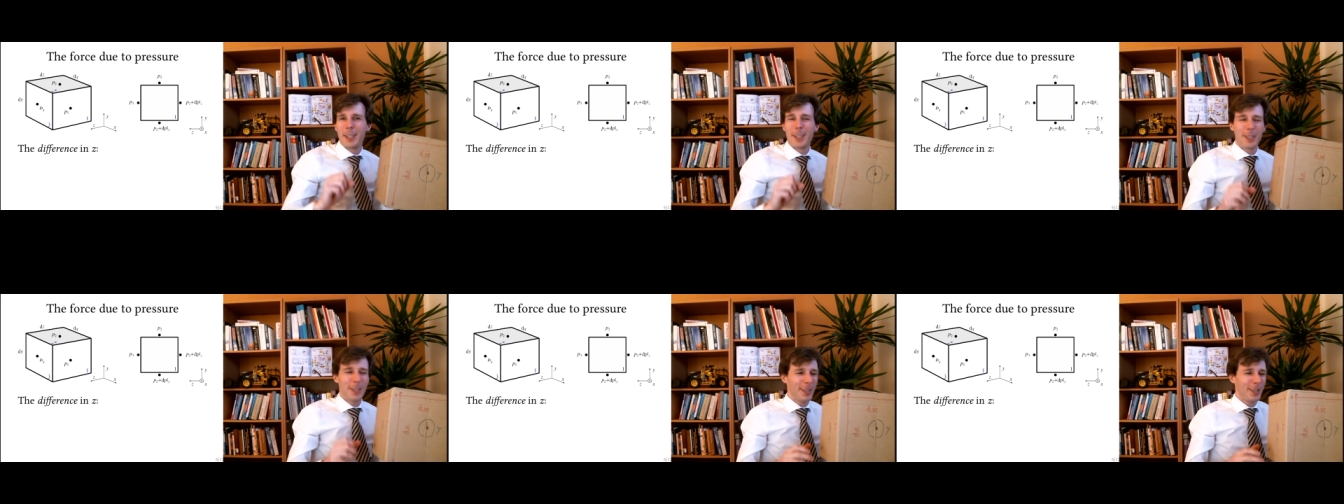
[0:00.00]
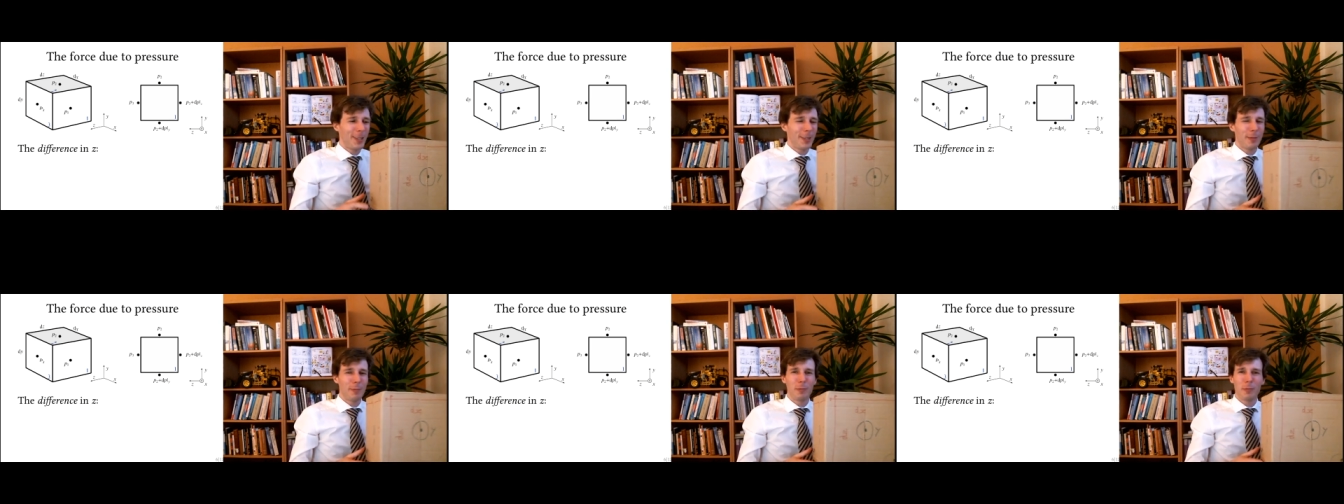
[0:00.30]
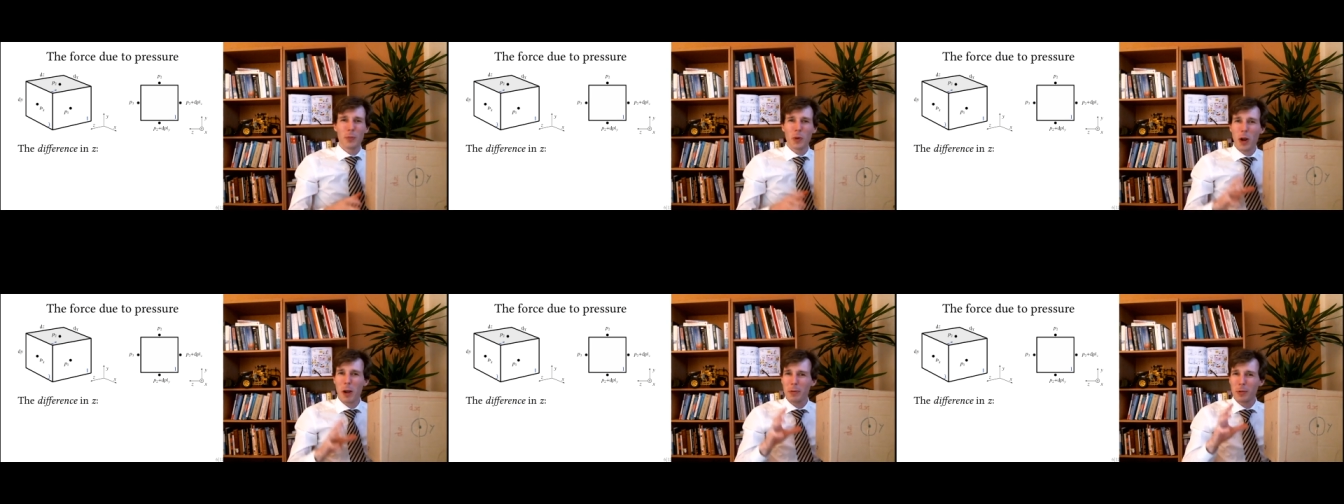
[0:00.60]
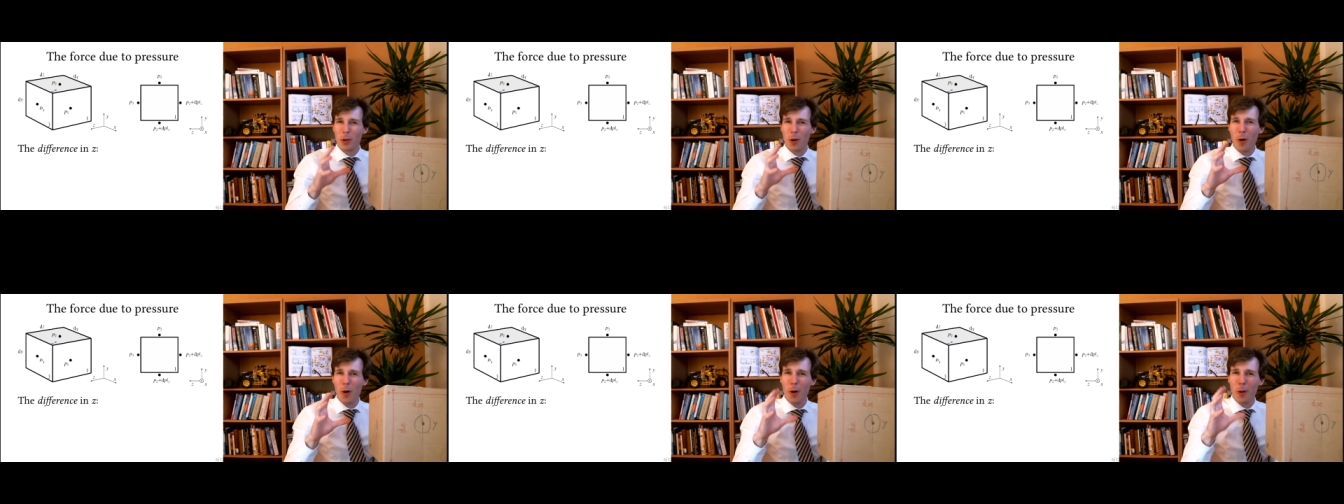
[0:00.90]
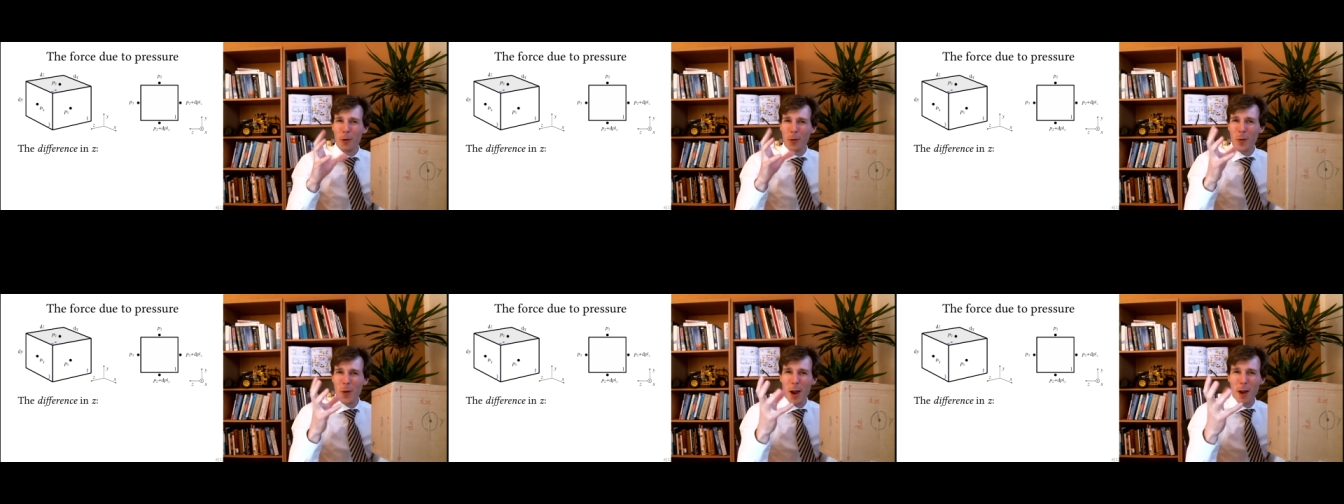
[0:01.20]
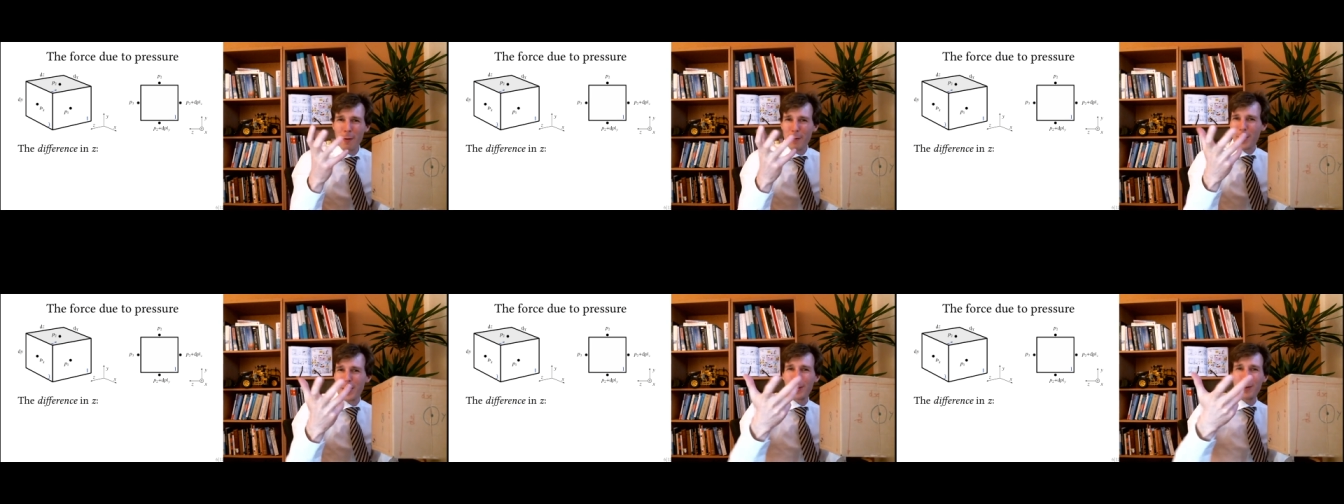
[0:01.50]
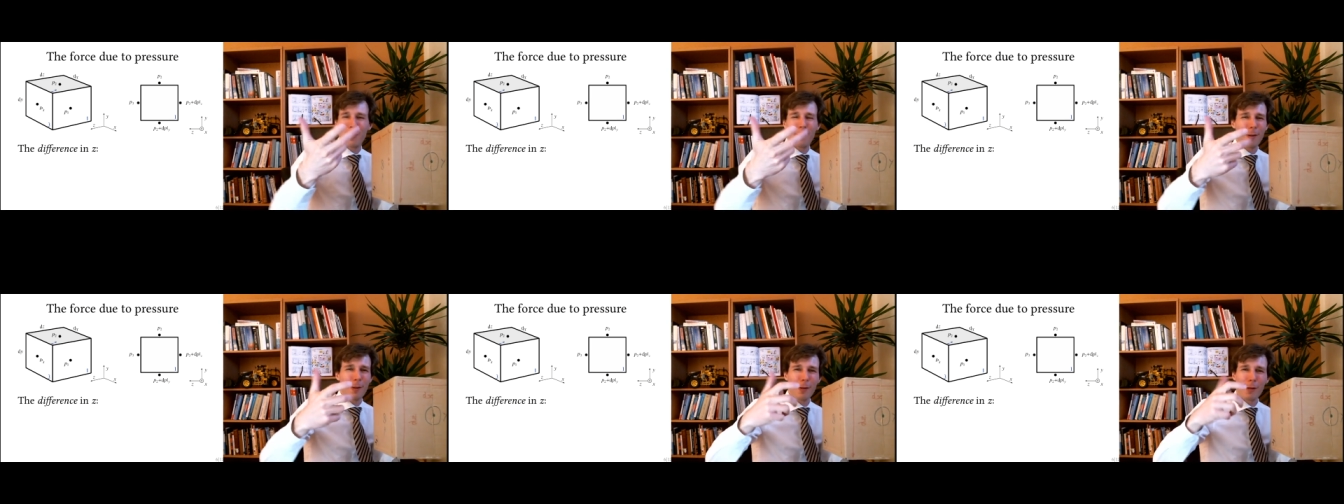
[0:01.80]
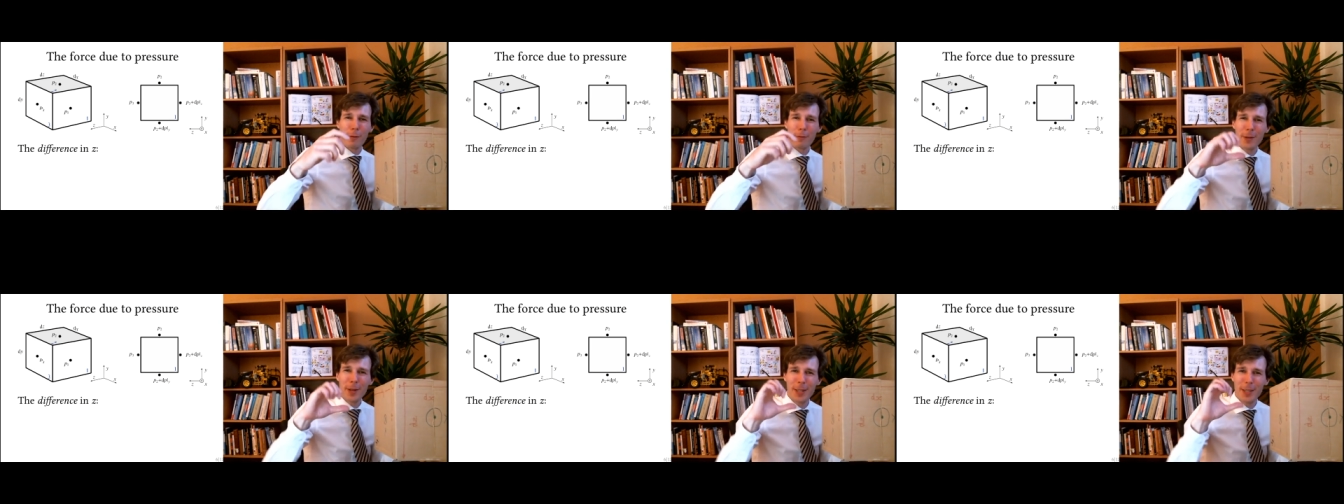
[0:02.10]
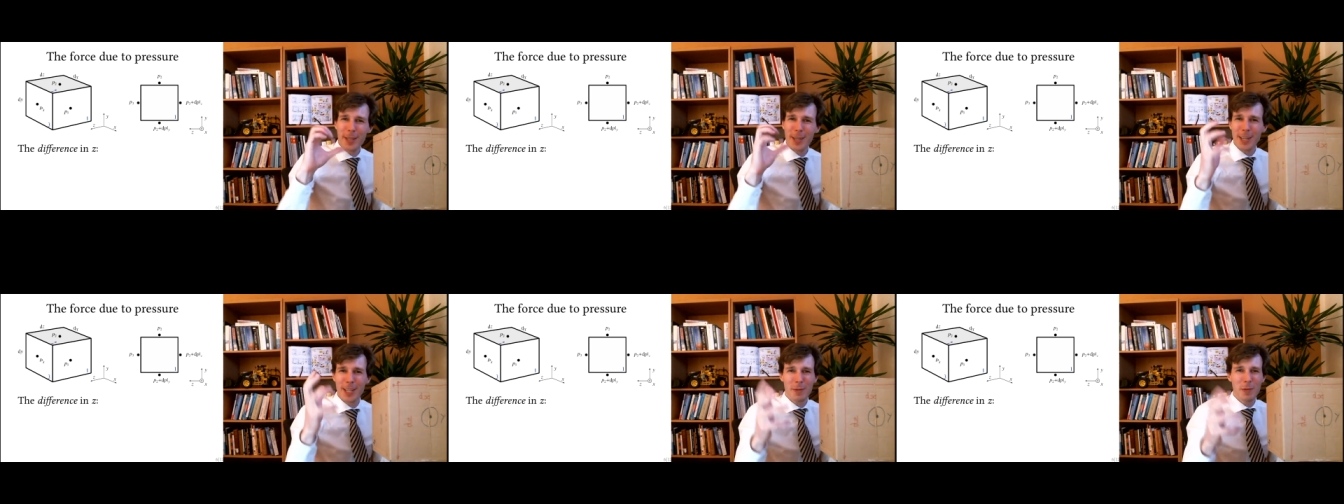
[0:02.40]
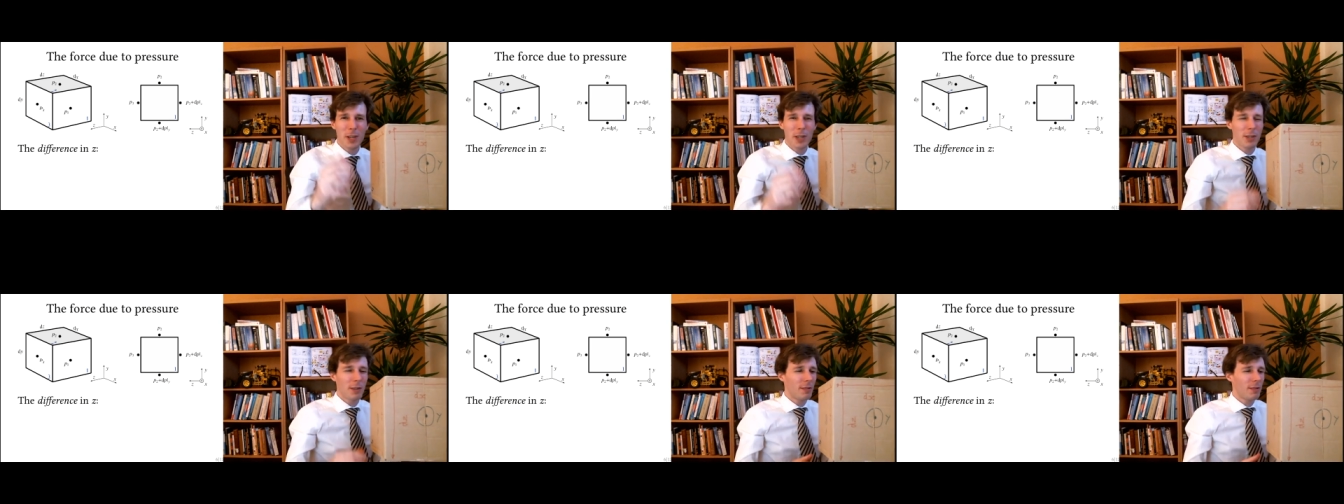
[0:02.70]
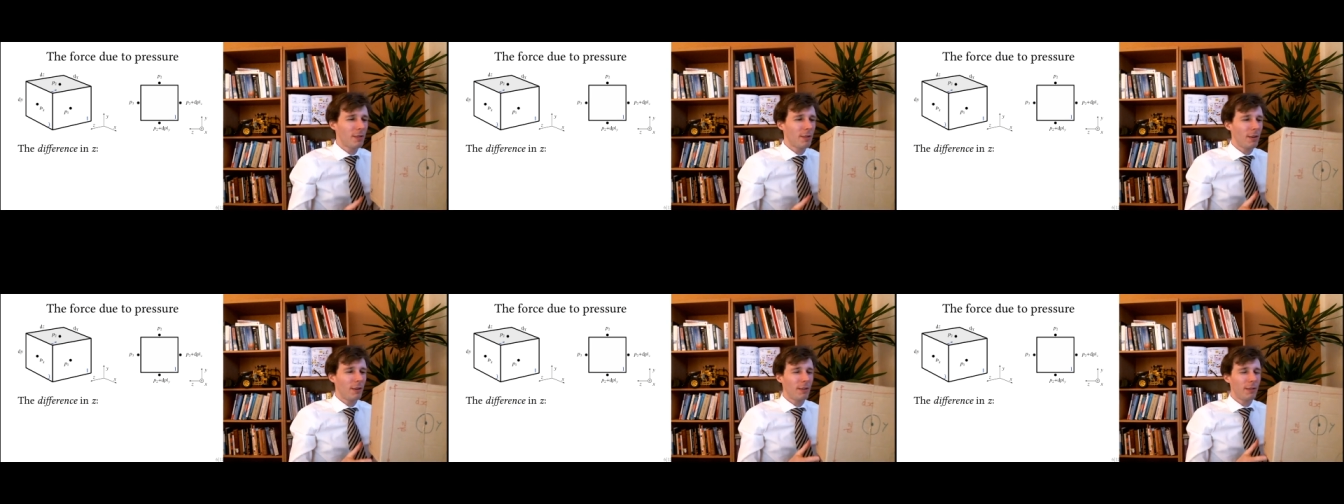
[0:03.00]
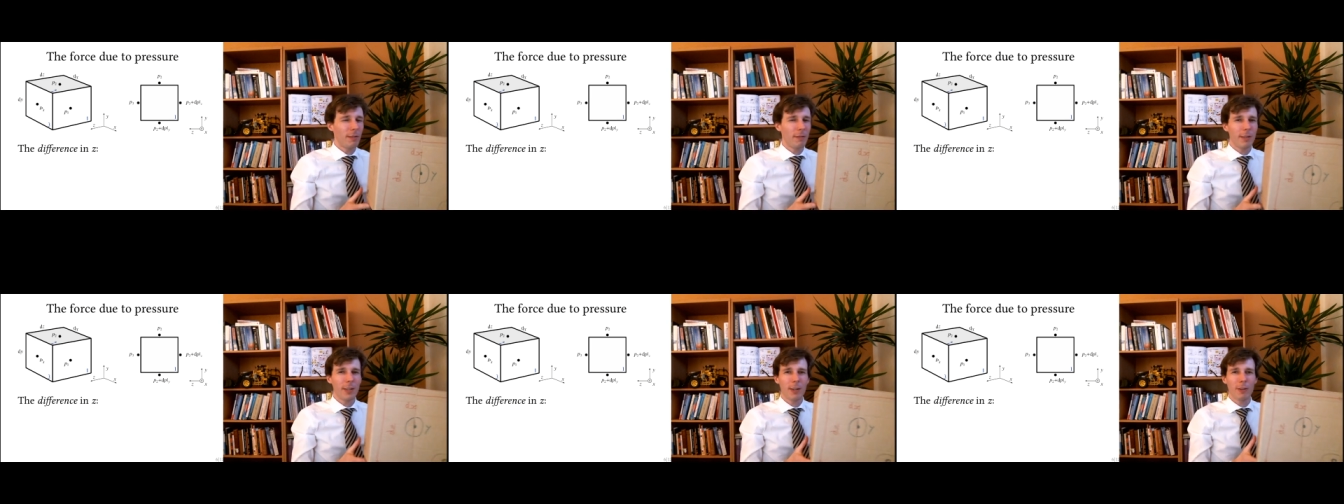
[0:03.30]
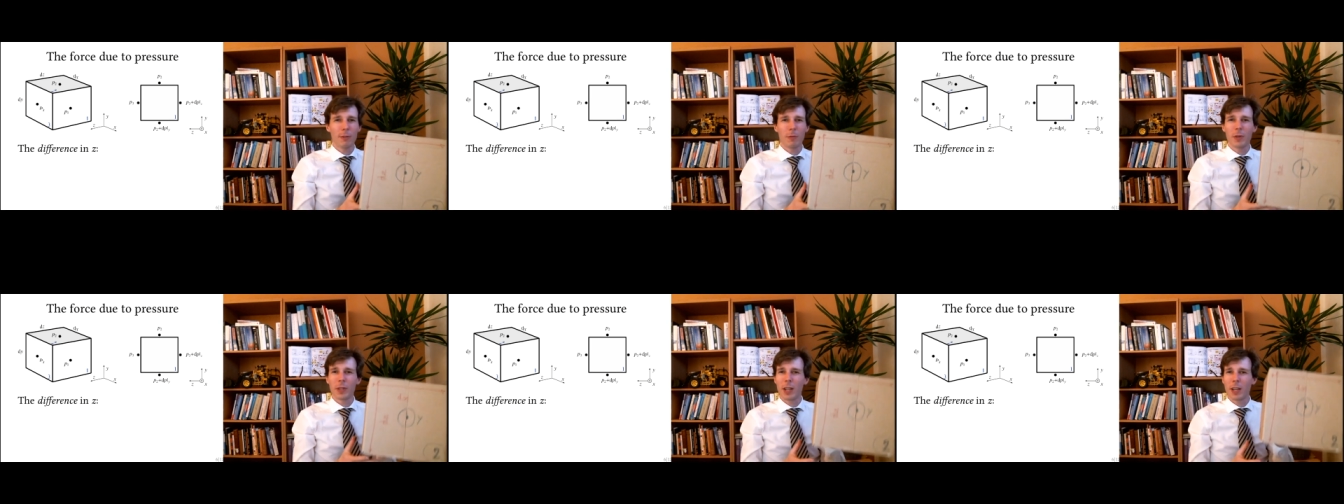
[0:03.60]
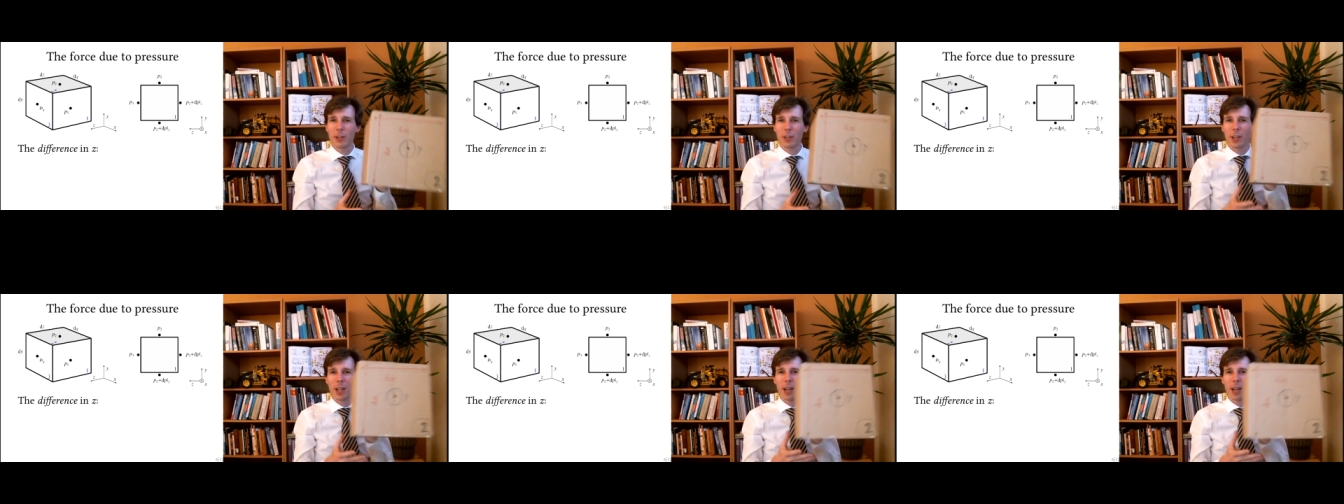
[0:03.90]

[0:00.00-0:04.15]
uh, perhaps a holographic or a 3D animation on a video, but I just